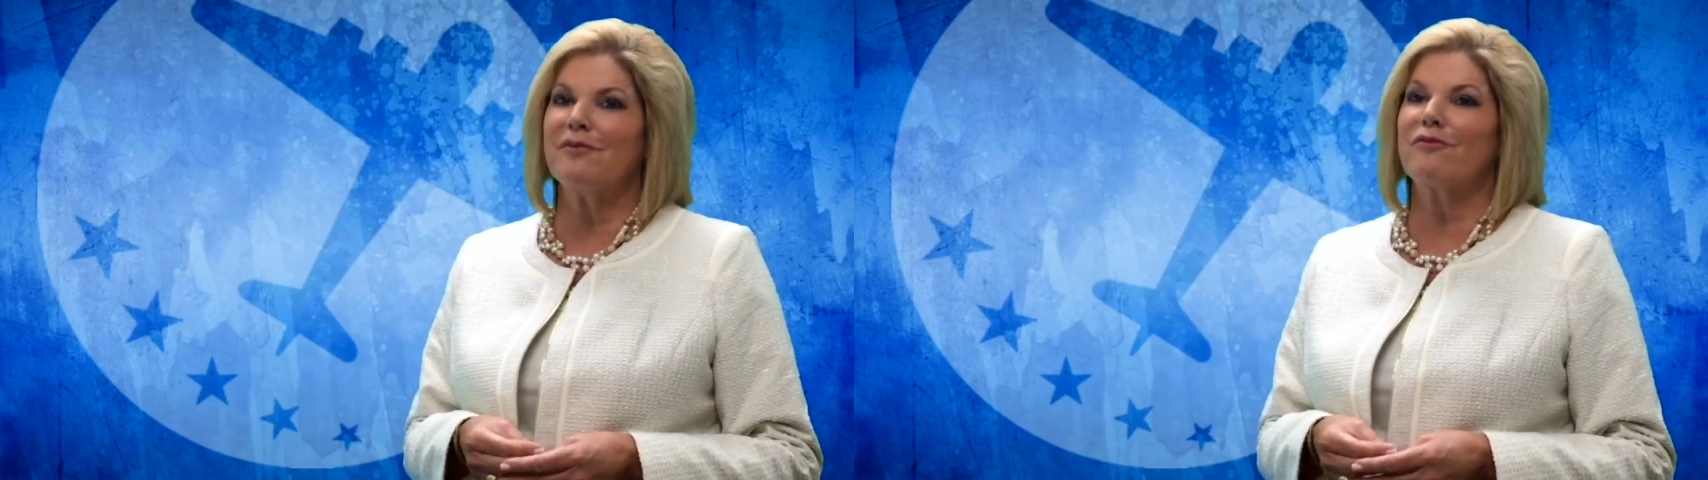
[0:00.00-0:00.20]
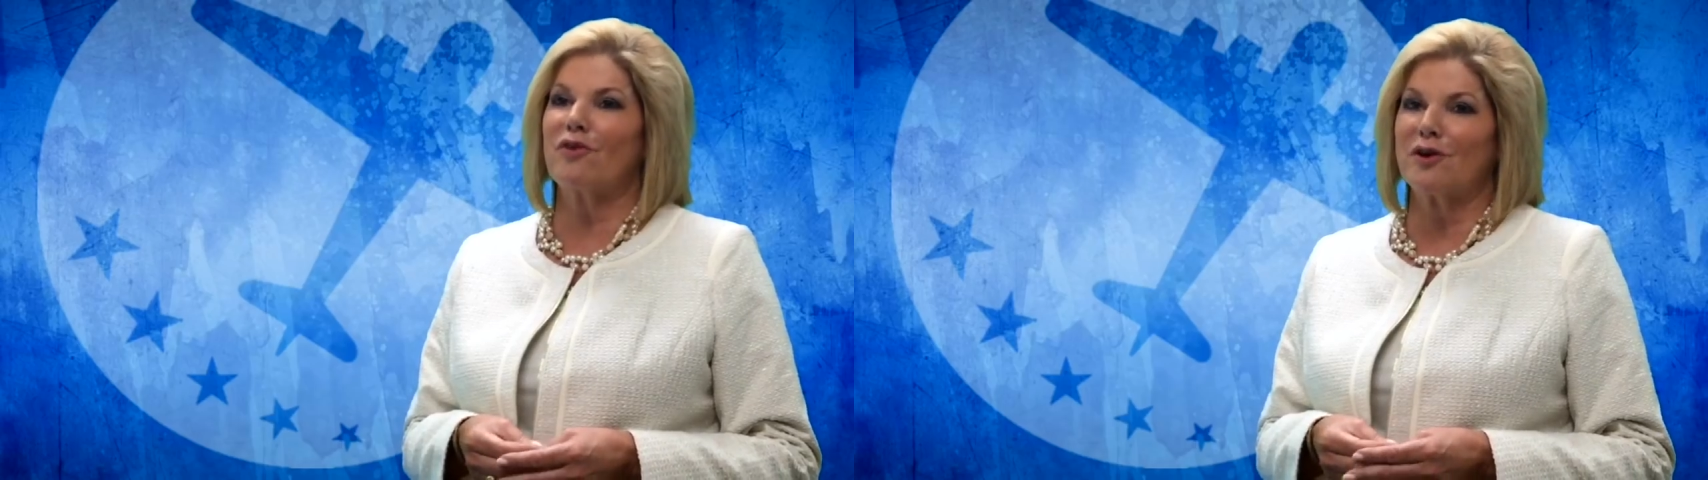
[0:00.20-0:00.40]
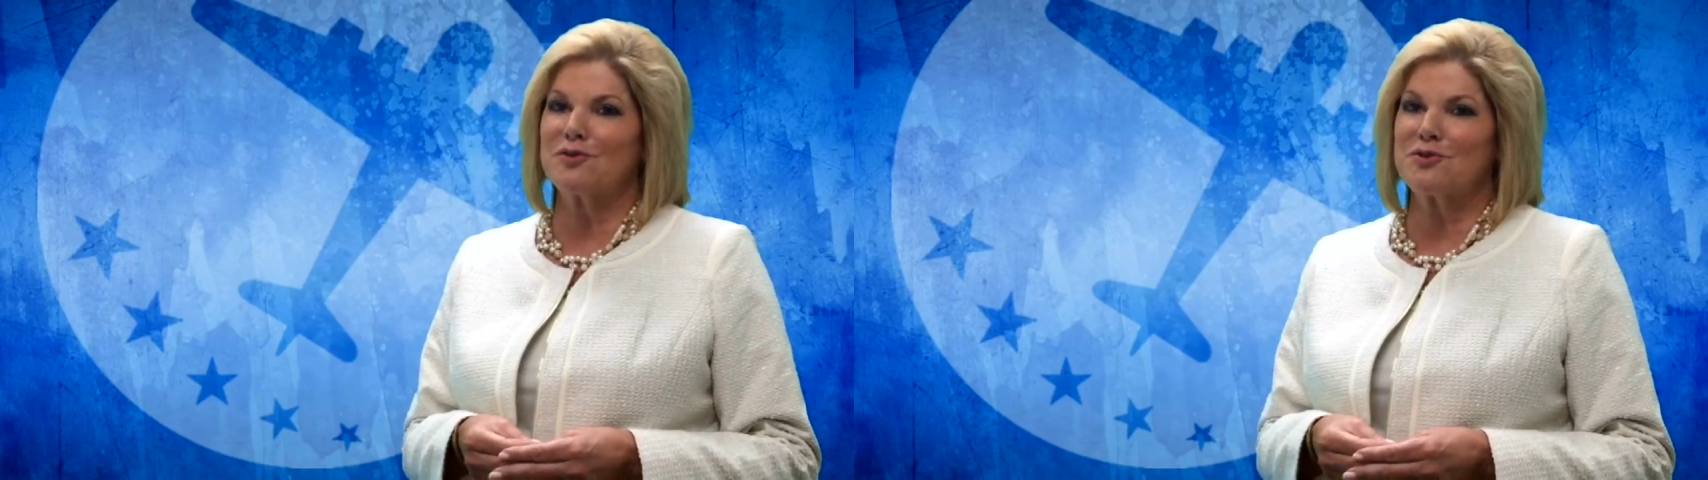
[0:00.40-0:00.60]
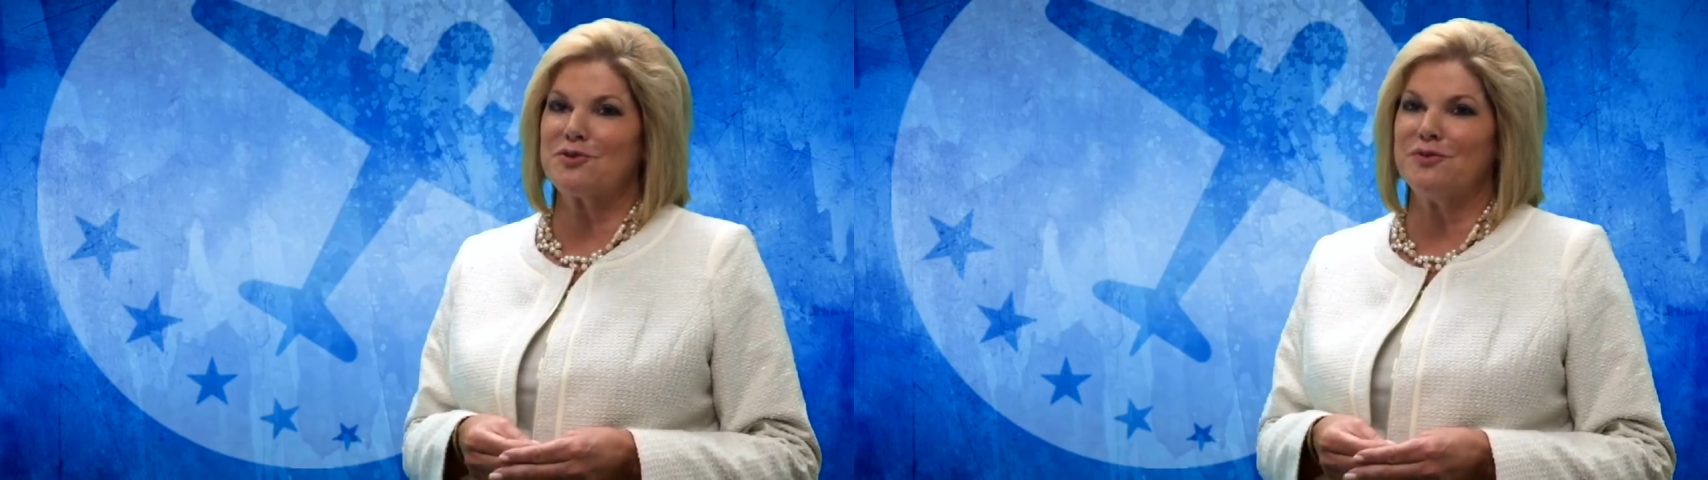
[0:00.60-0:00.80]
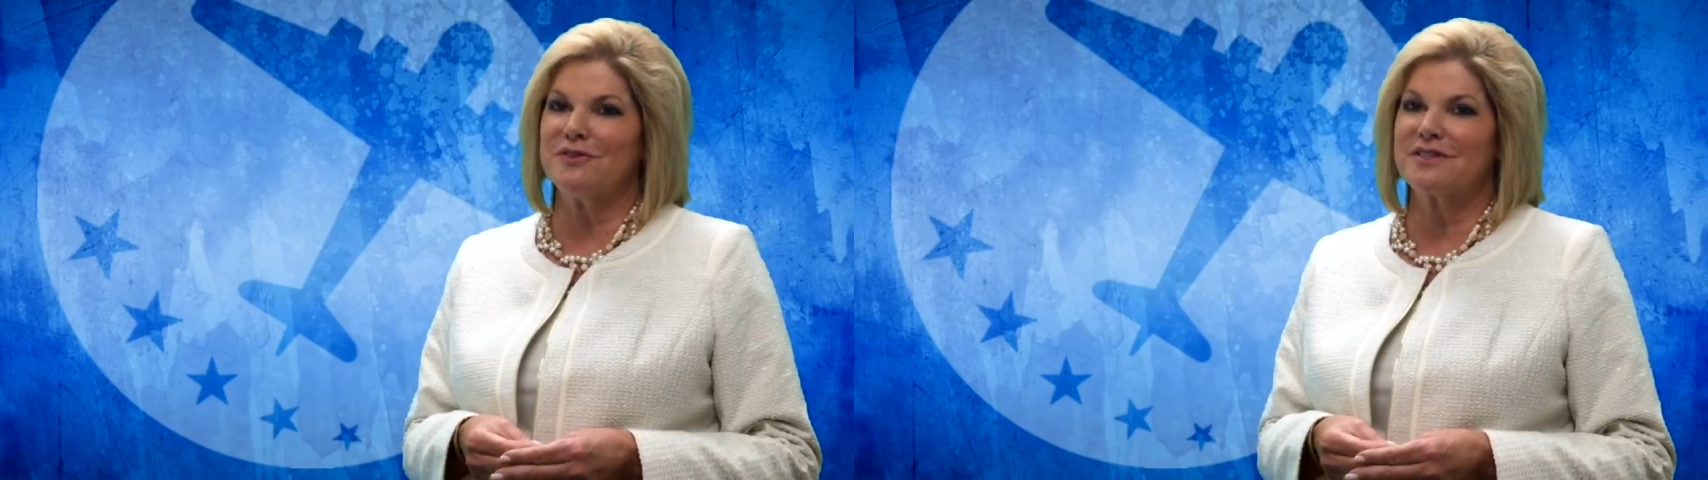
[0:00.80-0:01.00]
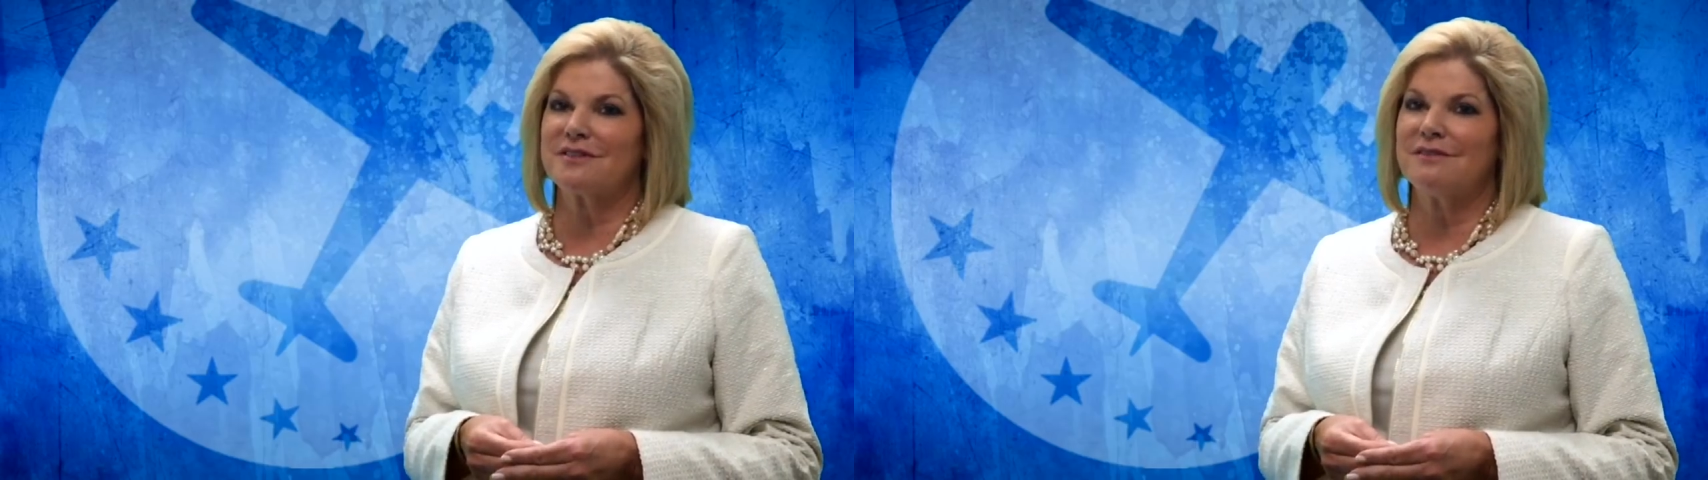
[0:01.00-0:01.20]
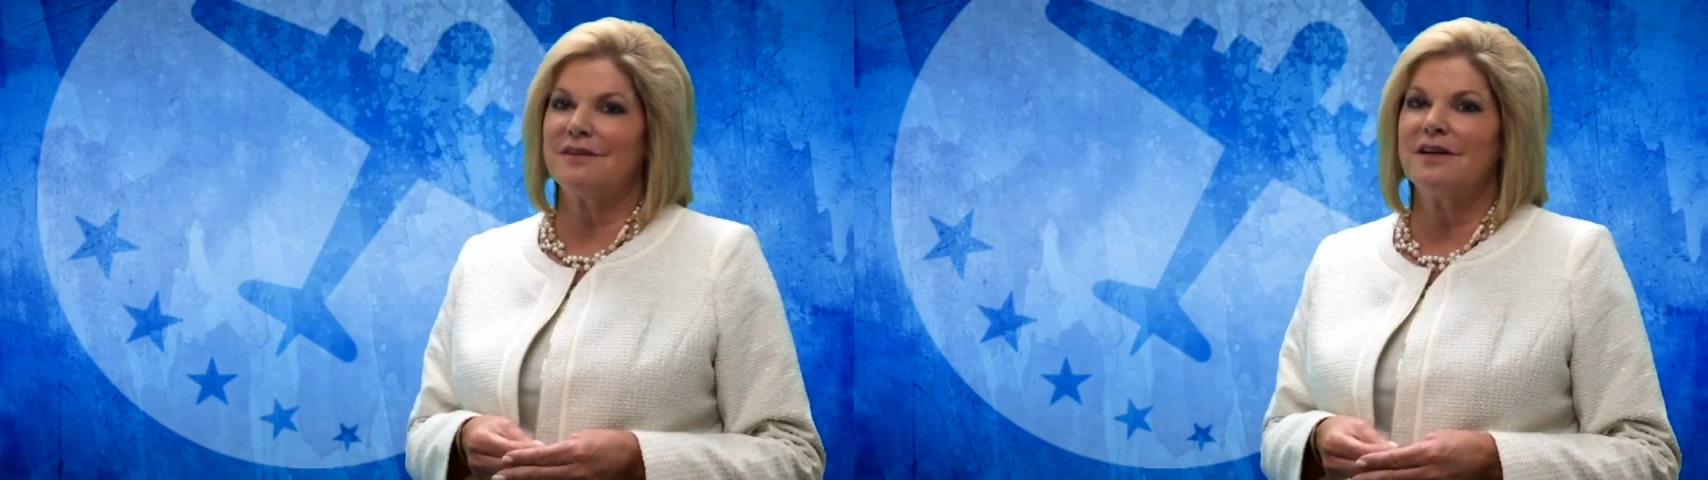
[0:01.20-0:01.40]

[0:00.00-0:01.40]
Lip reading: for our students.